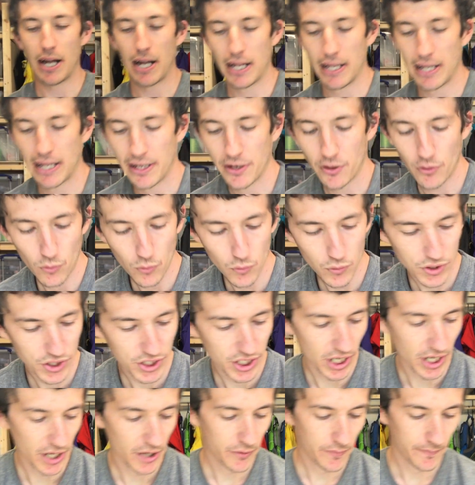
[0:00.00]
And then
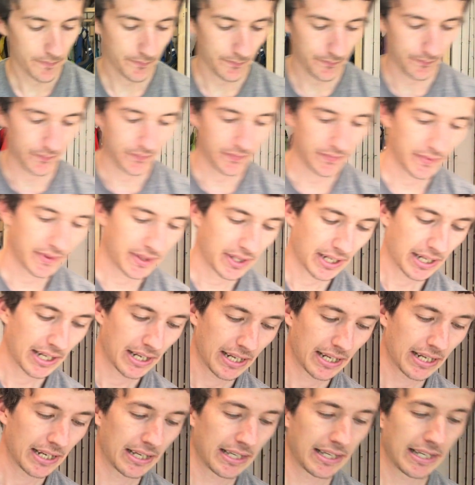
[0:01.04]
also
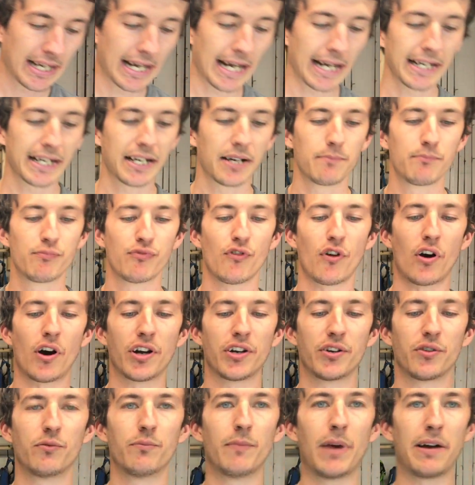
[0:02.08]
the Anchor
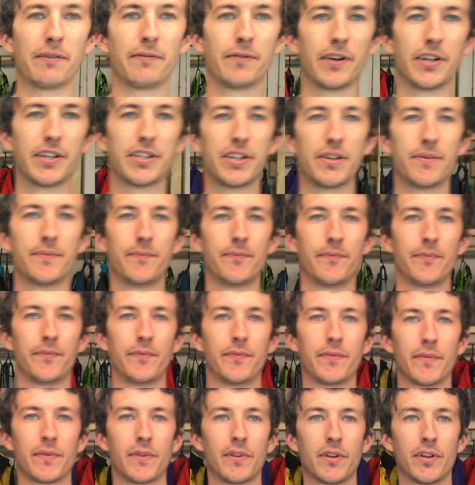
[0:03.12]
Bridle method,
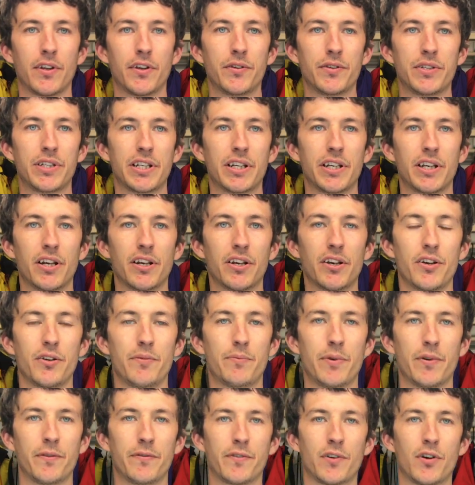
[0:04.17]
using the
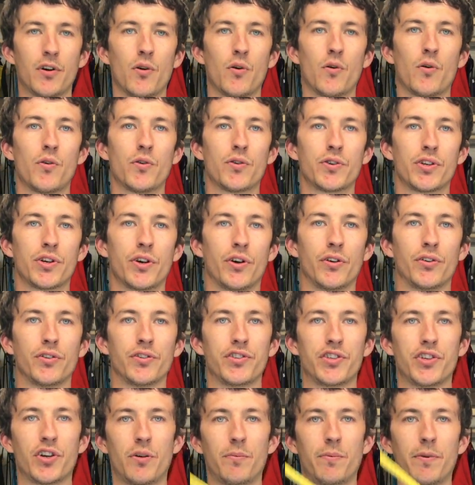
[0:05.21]
loop of cord on
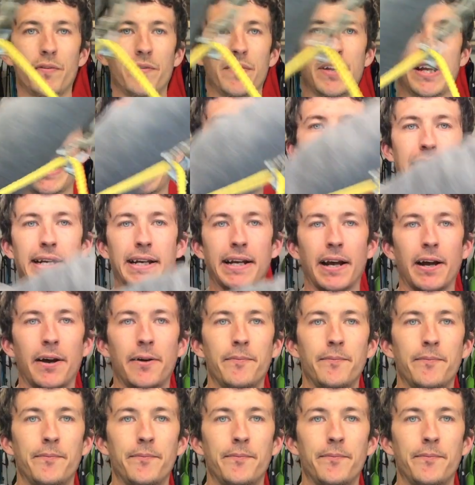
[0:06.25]
top of the anchor.